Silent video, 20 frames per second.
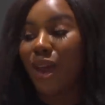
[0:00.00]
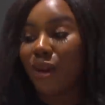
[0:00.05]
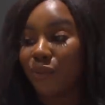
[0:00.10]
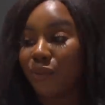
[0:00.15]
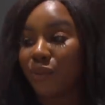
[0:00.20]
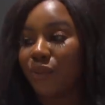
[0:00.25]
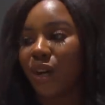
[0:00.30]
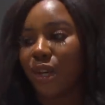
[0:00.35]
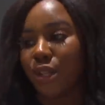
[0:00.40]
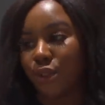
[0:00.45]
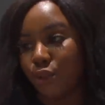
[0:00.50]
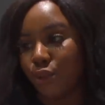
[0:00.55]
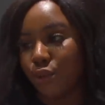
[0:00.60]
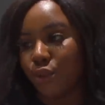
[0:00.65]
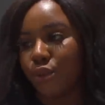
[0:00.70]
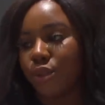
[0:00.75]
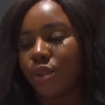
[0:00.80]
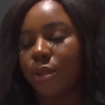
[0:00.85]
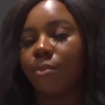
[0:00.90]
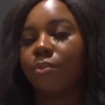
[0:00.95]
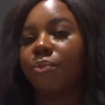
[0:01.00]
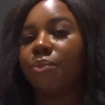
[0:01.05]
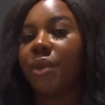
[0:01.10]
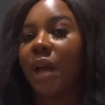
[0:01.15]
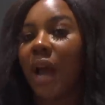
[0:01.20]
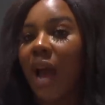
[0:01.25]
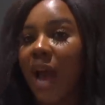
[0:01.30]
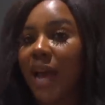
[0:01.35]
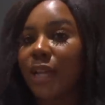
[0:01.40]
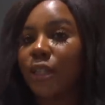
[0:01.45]
ever used.
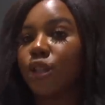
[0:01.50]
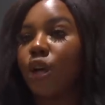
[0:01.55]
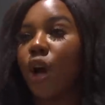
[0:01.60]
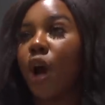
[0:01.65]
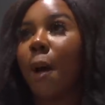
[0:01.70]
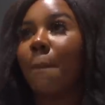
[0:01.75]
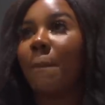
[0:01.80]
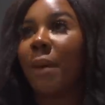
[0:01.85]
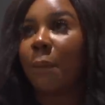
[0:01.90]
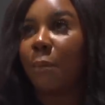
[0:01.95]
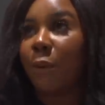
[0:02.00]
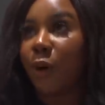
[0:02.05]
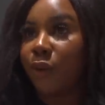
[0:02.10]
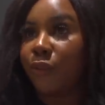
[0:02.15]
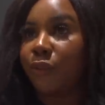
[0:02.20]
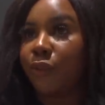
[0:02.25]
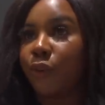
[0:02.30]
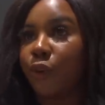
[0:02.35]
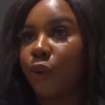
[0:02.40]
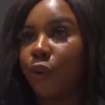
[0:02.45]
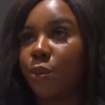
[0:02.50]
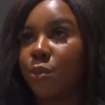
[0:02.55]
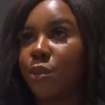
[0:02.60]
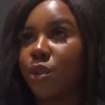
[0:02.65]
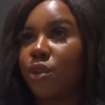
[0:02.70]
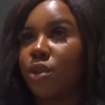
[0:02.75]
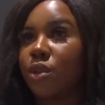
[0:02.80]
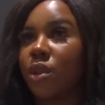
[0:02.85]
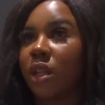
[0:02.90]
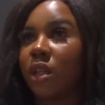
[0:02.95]
And my
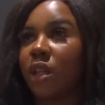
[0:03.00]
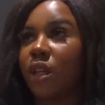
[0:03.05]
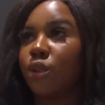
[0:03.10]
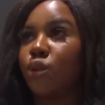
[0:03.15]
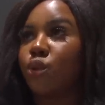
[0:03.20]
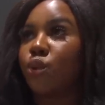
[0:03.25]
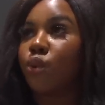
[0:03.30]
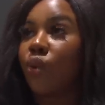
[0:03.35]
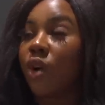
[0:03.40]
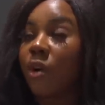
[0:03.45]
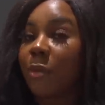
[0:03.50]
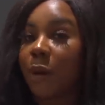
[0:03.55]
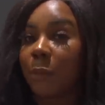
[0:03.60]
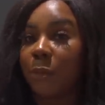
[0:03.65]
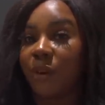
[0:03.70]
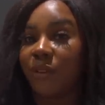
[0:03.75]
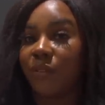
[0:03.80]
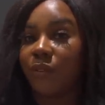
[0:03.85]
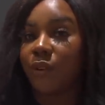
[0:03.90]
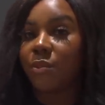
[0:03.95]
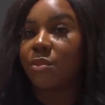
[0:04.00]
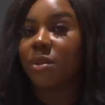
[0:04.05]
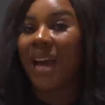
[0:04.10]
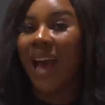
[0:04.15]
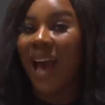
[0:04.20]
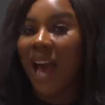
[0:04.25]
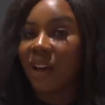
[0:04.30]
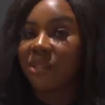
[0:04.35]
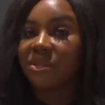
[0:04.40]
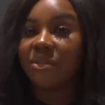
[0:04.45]
perfumes, I think two of my perfumes
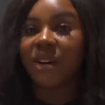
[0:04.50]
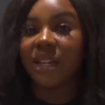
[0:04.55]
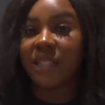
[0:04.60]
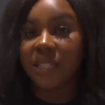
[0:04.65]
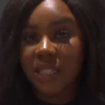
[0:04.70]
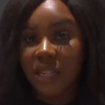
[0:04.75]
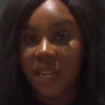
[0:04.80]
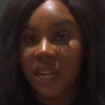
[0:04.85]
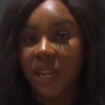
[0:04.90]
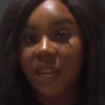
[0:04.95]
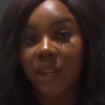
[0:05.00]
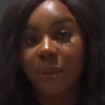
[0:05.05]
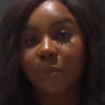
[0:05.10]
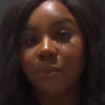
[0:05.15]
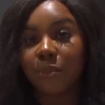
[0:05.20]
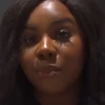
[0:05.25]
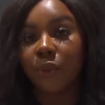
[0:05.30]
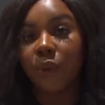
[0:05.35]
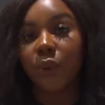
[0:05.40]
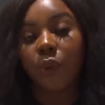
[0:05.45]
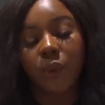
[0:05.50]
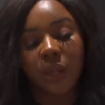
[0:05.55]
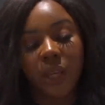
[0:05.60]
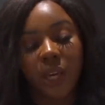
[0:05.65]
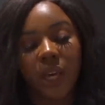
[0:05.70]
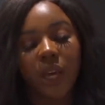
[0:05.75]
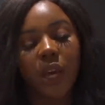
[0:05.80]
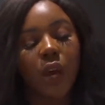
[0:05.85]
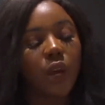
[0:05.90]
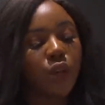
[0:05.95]
have vanilla.
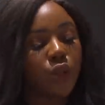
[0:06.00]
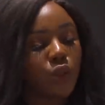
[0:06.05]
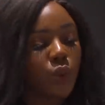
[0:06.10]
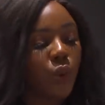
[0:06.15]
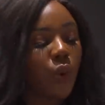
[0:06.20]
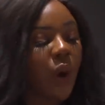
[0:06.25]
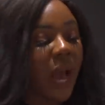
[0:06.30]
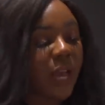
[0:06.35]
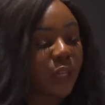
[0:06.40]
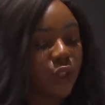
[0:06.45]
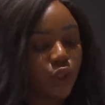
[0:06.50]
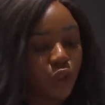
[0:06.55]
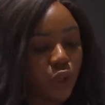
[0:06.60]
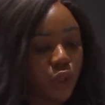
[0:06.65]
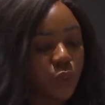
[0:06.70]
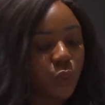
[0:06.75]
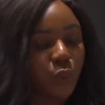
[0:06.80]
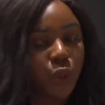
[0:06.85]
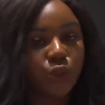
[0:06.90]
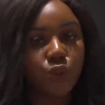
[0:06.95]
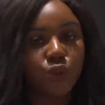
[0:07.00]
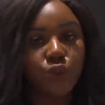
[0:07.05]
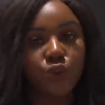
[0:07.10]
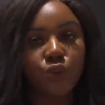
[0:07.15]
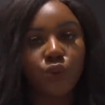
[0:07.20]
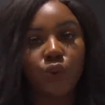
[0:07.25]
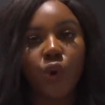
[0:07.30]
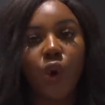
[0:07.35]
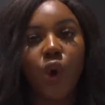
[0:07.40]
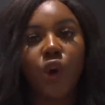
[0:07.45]
Okay, so I just want
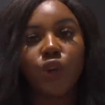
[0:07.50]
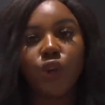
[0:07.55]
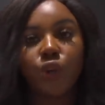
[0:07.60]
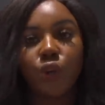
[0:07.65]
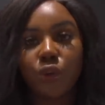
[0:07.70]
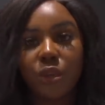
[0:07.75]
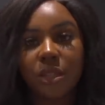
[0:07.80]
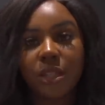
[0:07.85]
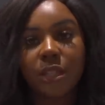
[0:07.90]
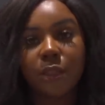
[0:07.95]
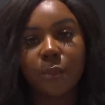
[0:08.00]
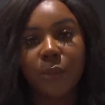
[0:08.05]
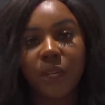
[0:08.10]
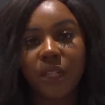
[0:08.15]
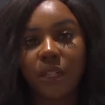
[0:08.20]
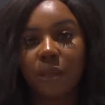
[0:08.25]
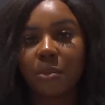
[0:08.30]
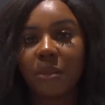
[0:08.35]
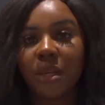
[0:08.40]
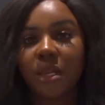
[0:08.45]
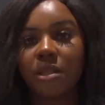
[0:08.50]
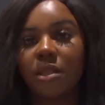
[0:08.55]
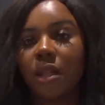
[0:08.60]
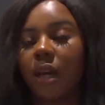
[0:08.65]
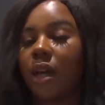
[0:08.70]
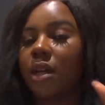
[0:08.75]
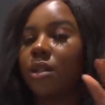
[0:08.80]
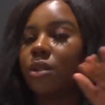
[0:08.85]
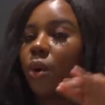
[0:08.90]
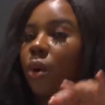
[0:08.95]
to use this body mist
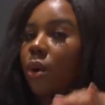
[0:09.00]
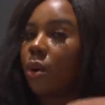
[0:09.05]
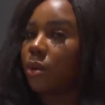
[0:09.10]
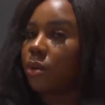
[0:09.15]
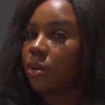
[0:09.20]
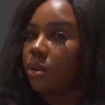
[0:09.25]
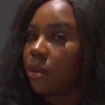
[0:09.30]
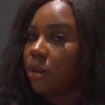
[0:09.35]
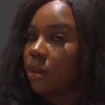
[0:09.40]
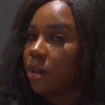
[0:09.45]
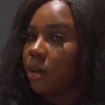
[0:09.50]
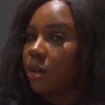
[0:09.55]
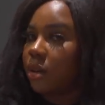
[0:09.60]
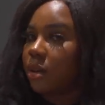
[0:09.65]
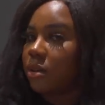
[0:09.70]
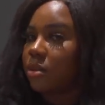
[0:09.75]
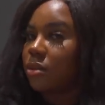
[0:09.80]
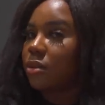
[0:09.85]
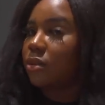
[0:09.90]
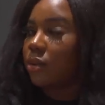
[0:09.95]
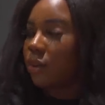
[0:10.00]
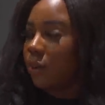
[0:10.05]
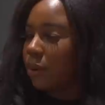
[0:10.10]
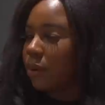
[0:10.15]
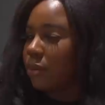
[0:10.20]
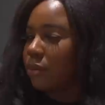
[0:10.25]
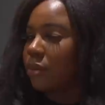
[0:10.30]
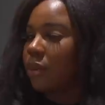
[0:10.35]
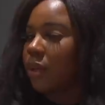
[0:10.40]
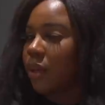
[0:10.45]
like an
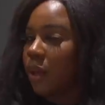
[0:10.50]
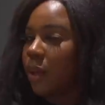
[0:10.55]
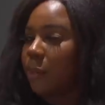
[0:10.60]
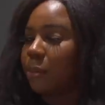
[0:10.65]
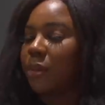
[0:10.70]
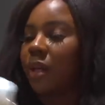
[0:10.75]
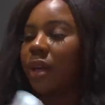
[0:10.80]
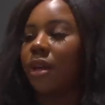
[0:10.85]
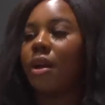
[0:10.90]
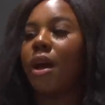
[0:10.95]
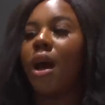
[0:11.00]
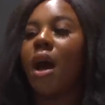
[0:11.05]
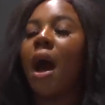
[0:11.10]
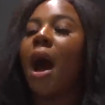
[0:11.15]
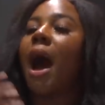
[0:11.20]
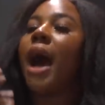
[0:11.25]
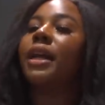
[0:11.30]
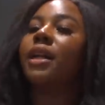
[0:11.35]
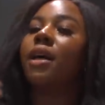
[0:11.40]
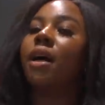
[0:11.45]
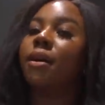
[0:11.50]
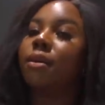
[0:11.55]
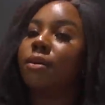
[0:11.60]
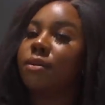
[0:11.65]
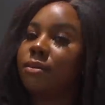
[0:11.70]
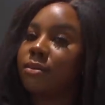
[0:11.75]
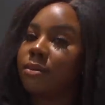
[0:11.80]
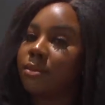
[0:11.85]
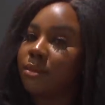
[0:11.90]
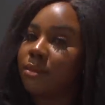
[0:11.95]
undertone. Yep, then I
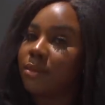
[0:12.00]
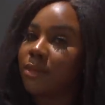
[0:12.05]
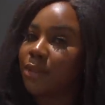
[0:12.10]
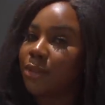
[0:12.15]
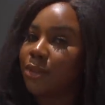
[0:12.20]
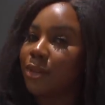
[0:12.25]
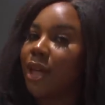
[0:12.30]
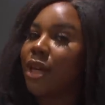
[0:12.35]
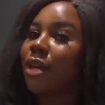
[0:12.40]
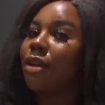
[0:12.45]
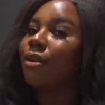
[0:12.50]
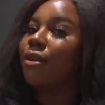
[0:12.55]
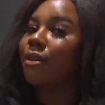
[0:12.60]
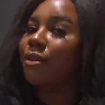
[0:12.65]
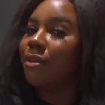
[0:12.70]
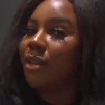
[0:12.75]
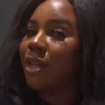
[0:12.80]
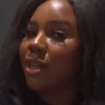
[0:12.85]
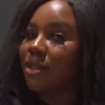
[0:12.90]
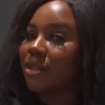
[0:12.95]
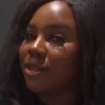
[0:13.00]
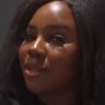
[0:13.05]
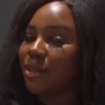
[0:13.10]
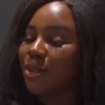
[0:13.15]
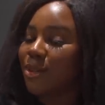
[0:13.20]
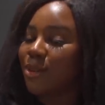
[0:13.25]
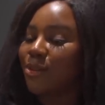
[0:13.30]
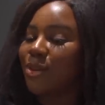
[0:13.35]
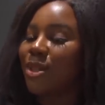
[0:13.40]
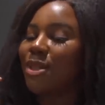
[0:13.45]
now you know increase
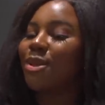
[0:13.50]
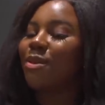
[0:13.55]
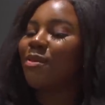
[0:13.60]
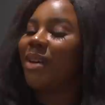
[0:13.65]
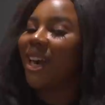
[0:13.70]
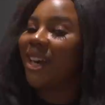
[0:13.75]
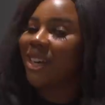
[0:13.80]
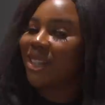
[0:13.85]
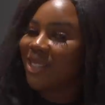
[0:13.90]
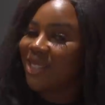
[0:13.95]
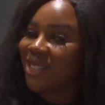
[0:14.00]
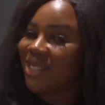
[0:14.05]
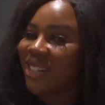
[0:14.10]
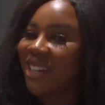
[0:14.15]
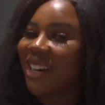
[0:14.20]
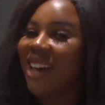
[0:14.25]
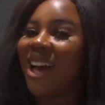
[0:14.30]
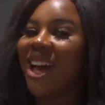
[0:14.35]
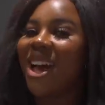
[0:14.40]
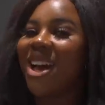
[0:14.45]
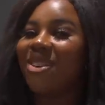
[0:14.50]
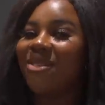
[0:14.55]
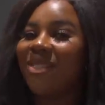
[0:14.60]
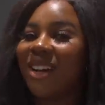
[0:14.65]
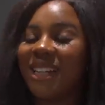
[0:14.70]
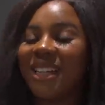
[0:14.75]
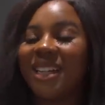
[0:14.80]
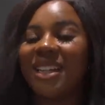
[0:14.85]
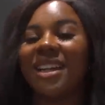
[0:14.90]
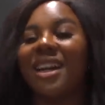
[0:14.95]
you know with some extra
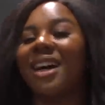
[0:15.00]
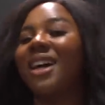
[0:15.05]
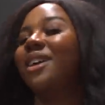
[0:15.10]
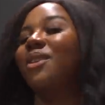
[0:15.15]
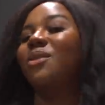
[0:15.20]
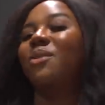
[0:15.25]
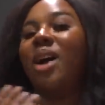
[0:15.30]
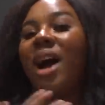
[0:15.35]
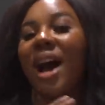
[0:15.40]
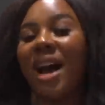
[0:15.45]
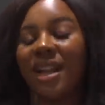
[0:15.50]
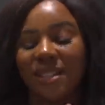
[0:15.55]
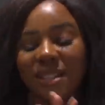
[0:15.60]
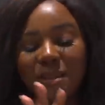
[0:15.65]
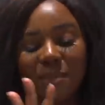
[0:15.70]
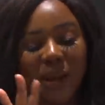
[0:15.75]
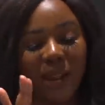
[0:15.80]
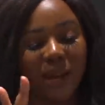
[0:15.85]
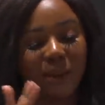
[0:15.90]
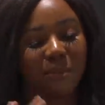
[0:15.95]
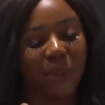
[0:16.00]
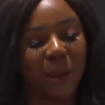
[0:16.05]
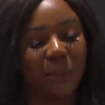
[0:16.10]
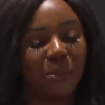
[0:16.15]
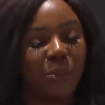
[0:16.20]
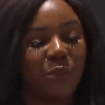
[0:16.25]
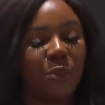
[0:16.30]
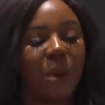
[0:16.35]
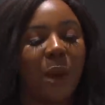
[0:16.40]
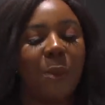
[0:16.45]
vanilla adding my, my
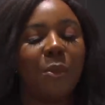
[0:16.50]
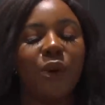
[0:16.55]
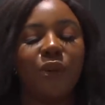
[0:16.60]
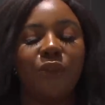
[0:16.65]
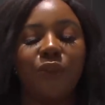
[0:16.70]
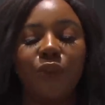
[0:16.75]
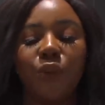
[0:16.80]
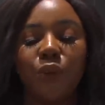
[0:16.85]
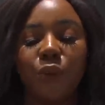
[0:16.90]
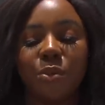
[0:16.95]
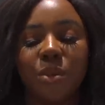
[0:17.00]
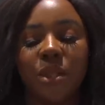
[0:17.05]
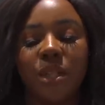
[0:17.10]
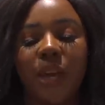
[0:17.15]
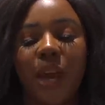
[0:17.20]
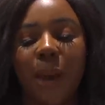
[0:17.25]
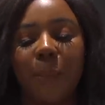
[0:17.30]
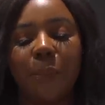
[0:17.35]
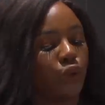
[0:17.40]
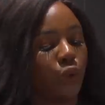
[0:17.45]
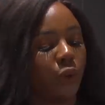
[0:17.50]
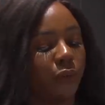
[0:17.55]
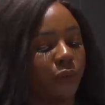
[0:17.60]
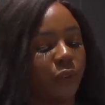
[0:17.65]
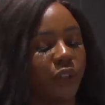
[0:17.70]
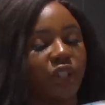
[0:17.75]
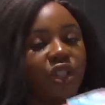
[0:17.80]
with my perfumes yeah so for